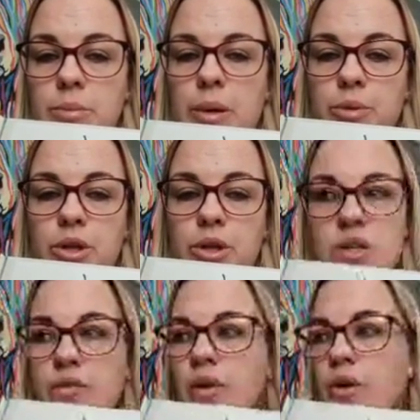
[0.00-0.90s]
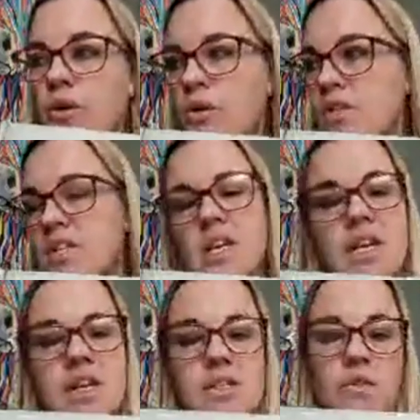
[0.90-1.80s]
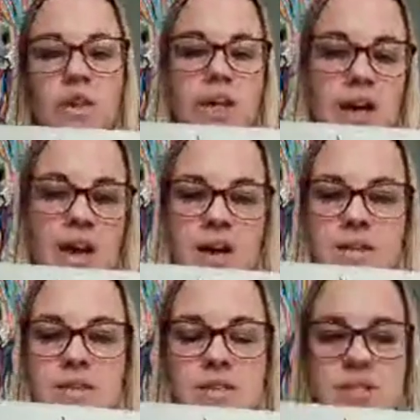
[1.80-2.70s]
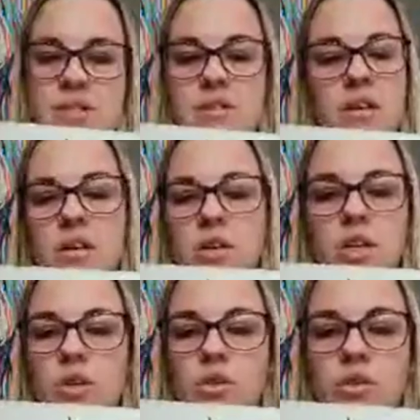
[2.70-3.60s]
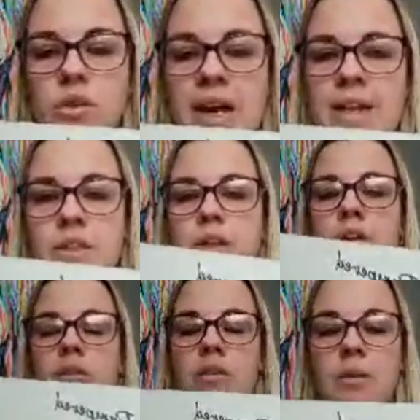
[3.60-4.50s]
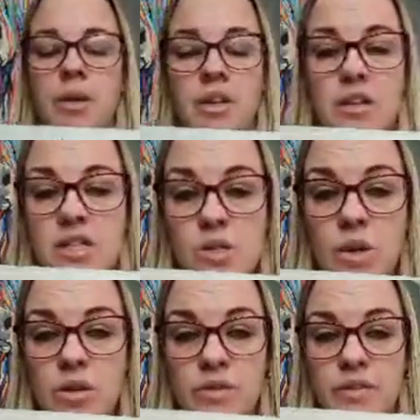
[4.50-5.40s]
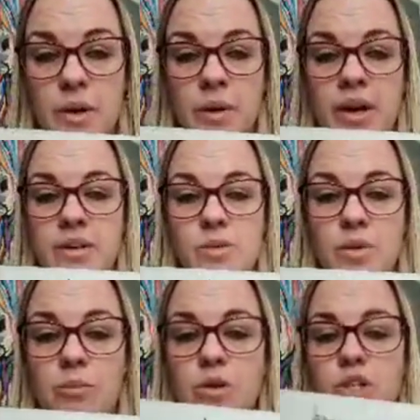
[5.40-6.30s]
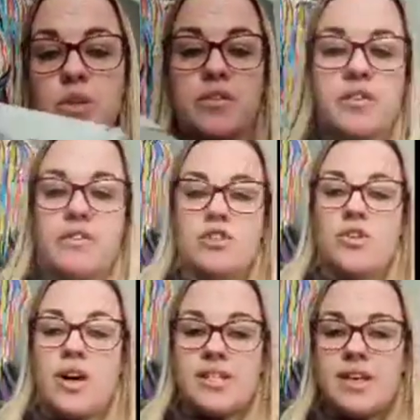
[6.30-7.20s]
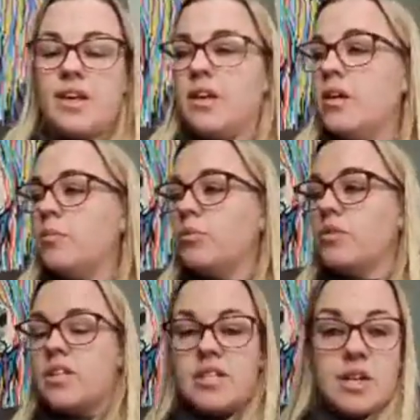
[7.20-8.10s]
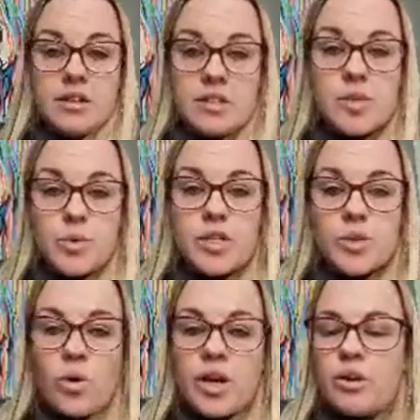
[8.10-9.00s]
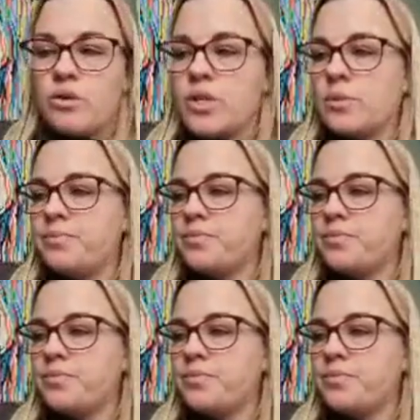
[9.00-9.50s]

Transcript: People use it on the horses, on the cats, you know, anything. I mean, it's quite good for our hair as well. I'm not sure if you've ever tried it, but the detangling spray is quite good.